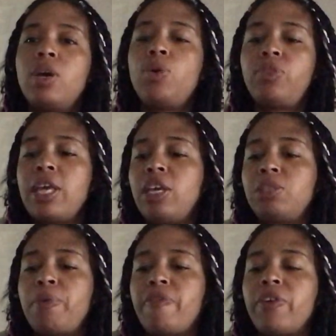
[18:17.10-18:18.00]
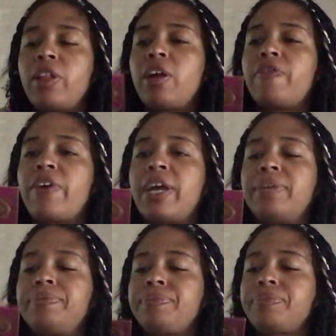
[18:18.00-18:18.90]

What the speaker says: Ooh, thank you, Spirit, for clarifying.